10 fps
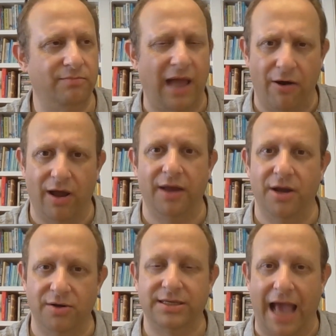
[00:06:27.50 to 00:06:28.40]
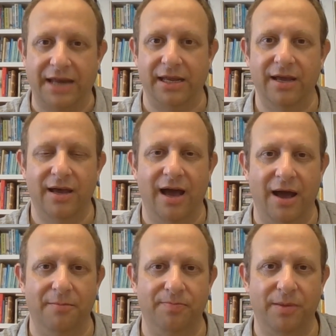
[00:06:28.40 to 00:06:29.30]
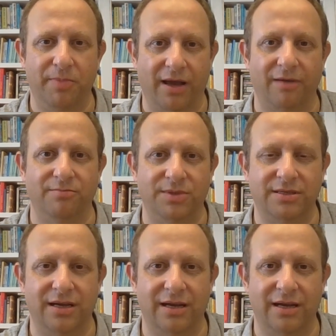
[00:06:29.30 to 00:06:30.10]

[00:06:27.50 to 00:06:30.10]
Caroline, known as Caddy, becomes